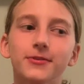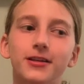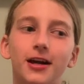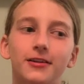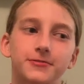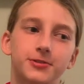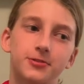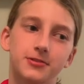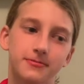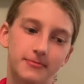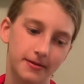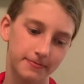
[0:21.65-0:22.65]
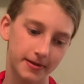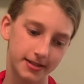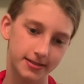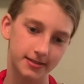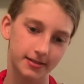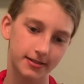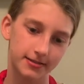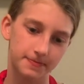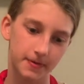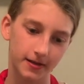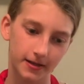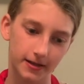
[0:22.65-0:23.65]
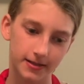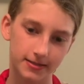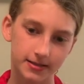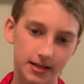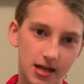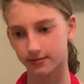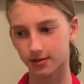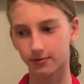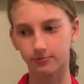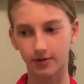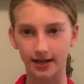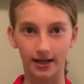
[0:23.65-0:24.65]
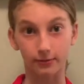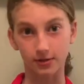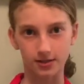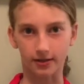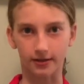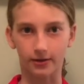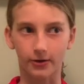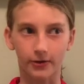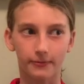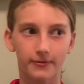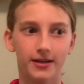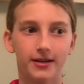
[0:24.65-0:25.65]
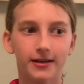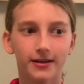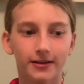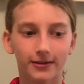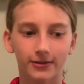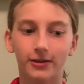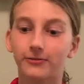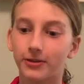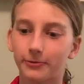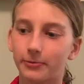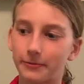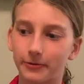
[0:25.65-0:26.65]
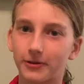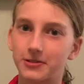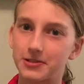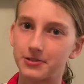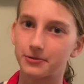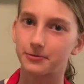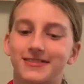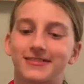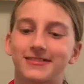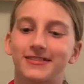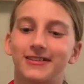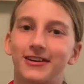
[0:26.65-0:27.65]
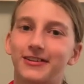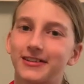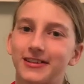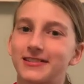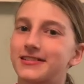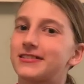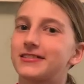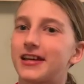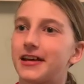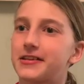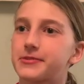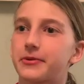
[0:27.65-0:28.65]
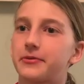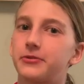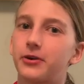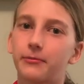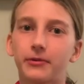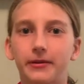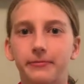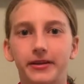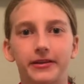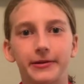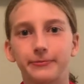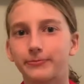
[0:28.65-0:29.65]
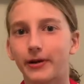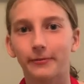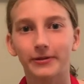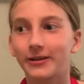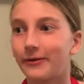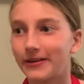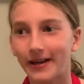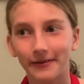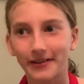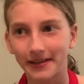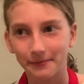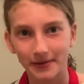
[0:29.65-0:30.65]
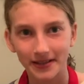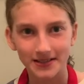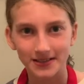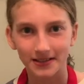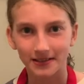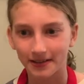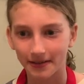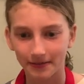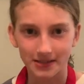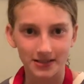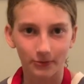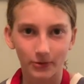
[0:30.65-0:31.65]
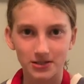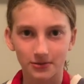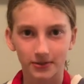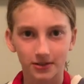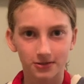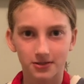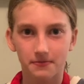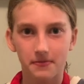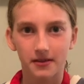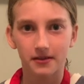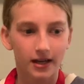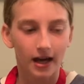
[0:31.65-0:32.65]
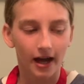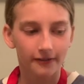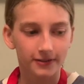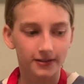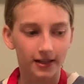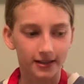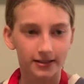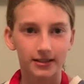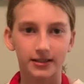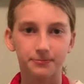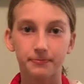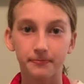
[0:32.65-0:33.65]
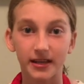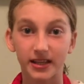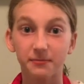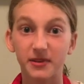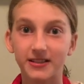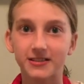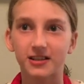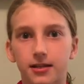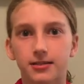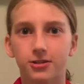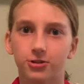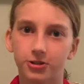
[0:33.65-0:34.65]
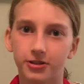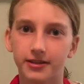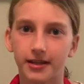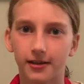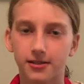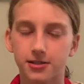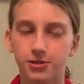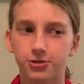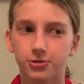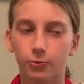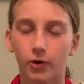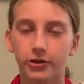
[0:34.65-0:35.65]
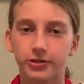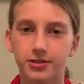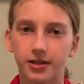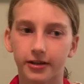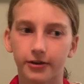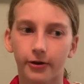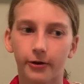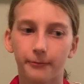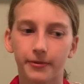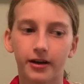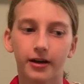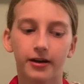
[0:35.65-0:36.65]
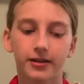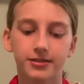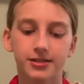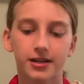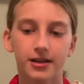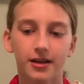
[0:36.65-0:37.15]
we kind of chose to make pizza is because, so right now we're stuck at home and a lot of other people are too. On these days, we would normally be probably going out and getting pizza like once a week or something. I feel like making pizza is a good thing to do while you're stuck at home because